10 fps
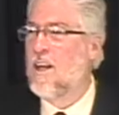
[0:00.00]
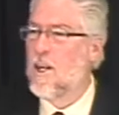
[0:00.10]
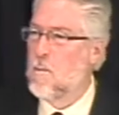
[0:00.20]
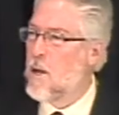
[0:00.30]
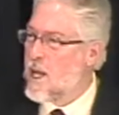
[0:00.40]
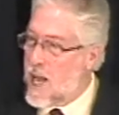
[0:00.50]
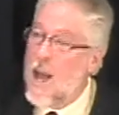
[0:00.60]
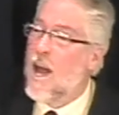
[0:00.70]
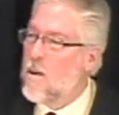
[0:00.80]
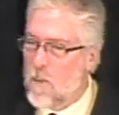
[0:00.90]
that
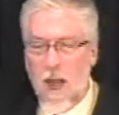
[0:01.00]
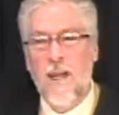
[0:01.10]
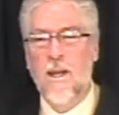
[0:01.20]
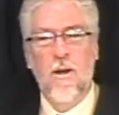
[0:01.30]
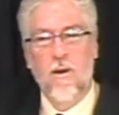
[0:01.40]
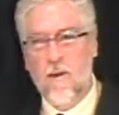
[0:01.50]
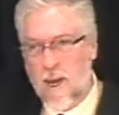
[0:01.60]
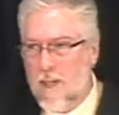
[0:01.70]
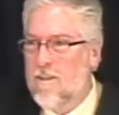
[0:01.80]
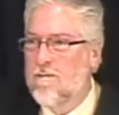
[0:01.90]
began back here
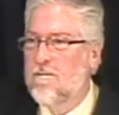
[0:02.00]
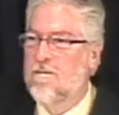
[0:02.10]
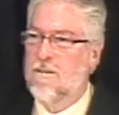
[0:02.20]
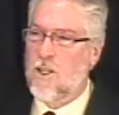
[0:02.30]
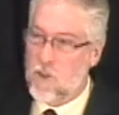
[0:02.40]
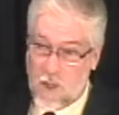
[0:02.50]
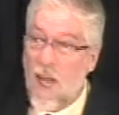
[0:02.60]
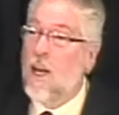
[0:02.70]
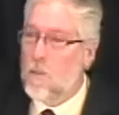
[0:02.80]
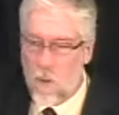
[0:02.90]
in the
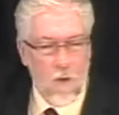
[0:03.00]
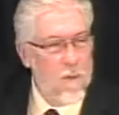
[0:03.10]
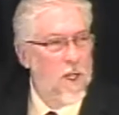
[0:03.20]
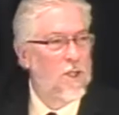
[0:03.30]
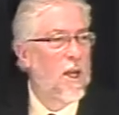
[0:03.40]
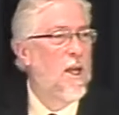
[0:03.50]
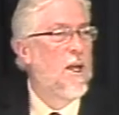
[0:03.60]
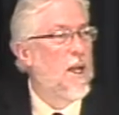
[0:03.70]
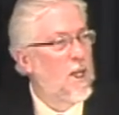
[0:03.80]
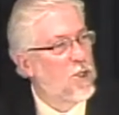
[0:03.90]
Zealot movement
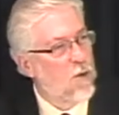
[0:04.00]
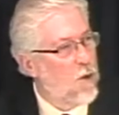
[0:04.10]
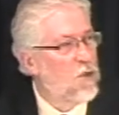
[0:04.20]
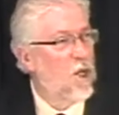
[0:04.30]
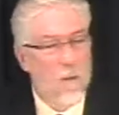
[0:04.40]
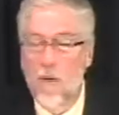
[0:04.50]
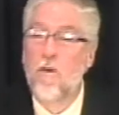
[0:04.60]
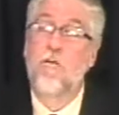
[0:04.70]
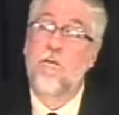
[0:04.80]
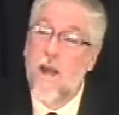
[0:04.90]
in Jerusalem have
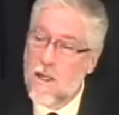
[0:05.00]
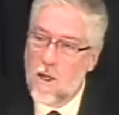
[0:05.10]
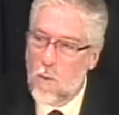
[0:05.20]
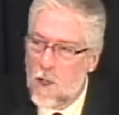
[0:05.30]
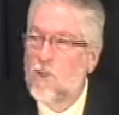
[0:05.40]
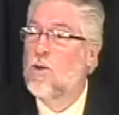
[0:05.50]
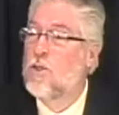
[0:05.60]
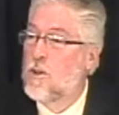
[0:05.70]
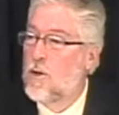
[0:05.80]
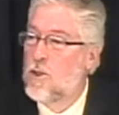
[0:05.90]
affected Western
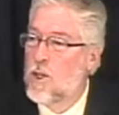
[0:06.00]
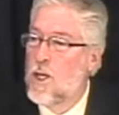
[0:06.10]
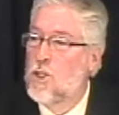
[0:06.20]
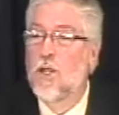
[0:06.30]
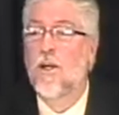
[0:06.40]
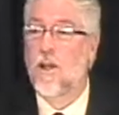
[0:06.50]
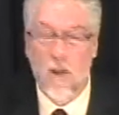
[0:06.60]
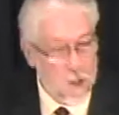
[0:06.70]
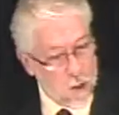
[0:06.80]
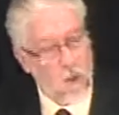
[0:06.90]
civilization and
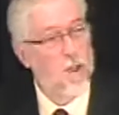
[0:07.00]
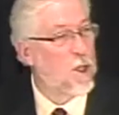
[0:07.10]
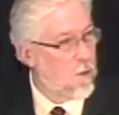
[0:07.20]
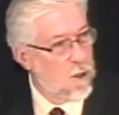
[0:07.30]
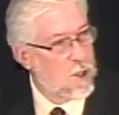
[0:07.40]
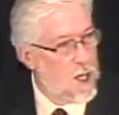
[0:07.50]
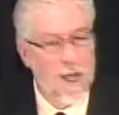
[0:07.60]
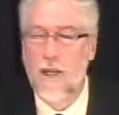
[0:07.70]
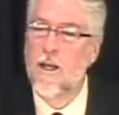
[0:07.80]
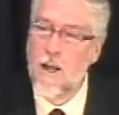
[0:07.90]
the church and
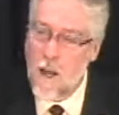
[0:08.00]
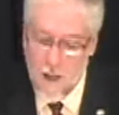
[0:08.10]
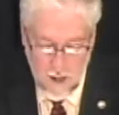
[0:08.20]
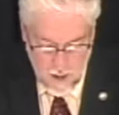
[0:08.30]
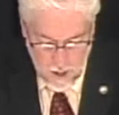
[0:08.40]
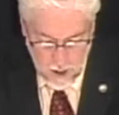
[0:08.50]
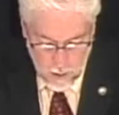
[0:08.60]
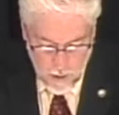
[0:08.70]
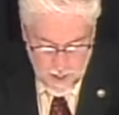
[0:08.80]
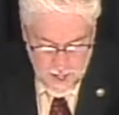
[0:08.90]
Christianity all
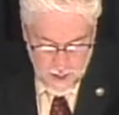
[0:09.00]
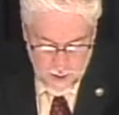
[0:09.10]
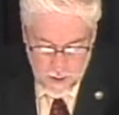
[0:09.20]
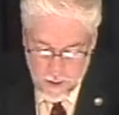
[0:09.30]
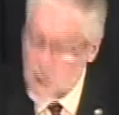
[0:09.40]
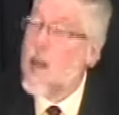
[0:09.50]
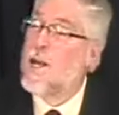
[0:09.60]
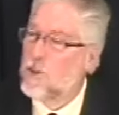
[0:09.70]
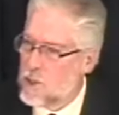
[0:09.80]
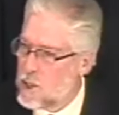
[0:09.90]
the way down to this
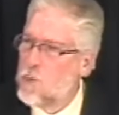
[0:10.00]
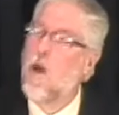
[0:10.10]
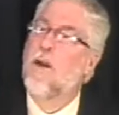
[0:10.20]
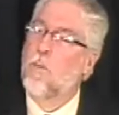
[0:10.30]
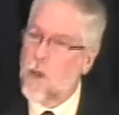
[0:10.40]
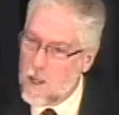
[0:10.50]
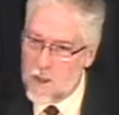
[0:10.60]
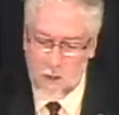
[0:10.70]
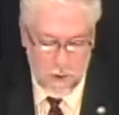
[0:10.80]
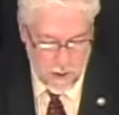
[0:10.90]
day. So that's why I bring
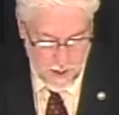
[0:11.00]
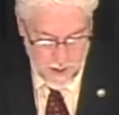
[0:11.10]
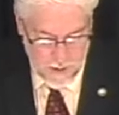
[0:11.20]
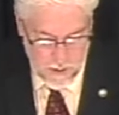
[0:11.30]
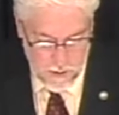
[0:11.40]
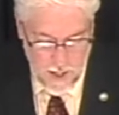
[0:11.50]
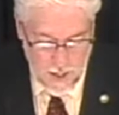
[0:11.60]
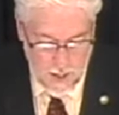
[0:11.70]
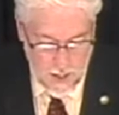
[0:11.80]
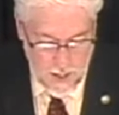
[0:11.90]
this in